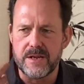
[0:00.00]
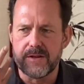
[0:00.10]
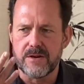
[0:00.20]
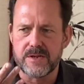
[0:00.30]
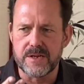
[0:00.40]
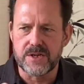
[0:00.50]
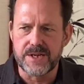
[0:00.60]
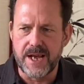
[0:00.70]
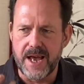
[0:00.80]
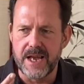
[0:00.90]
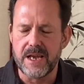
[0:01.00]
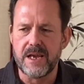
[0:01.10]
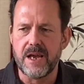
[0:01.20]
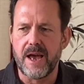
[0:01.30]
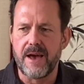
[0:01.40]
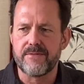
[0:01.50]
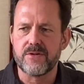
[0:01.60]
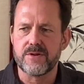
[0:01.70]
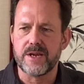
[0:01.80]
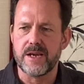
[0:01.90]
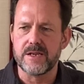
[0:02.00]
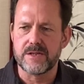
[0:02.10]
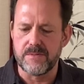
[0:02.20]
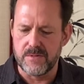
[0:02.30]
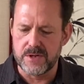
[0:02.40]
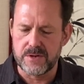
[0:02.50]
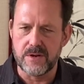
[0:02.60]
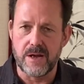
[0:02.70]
there's this tangy aftertaste, which